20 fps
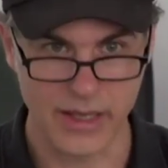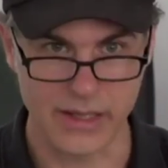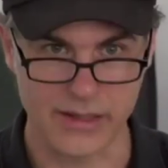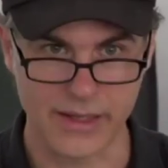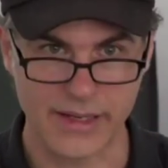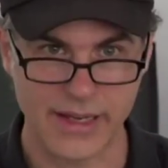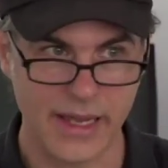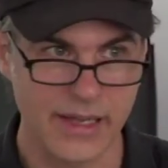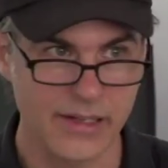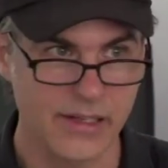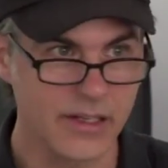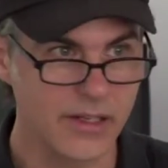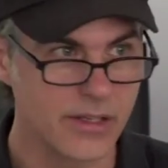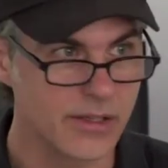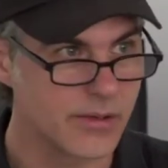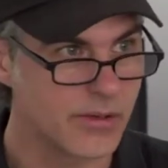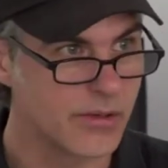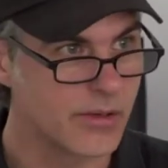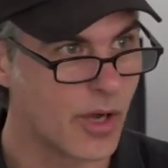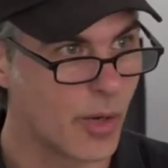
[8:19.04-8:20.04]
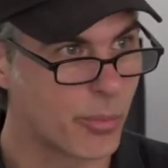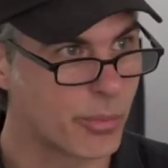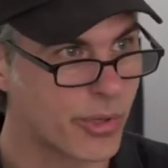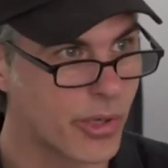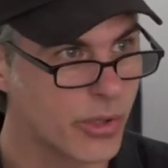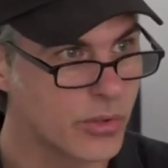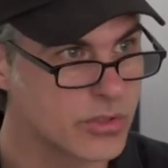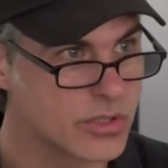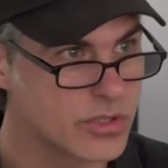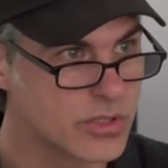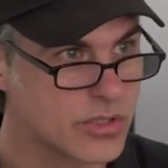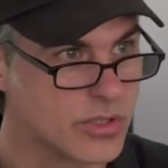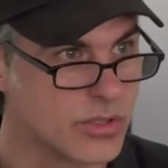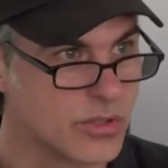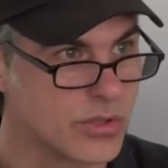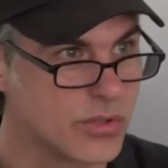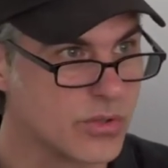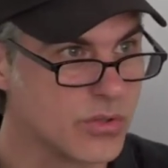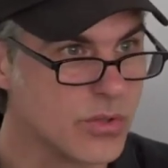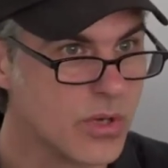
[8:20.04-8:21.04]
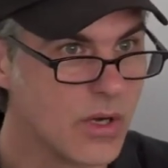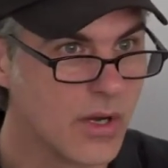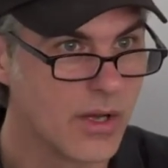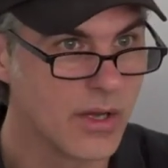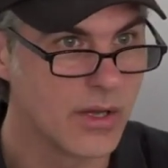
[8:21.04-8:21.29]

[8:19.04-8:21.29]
a Lacanian approach to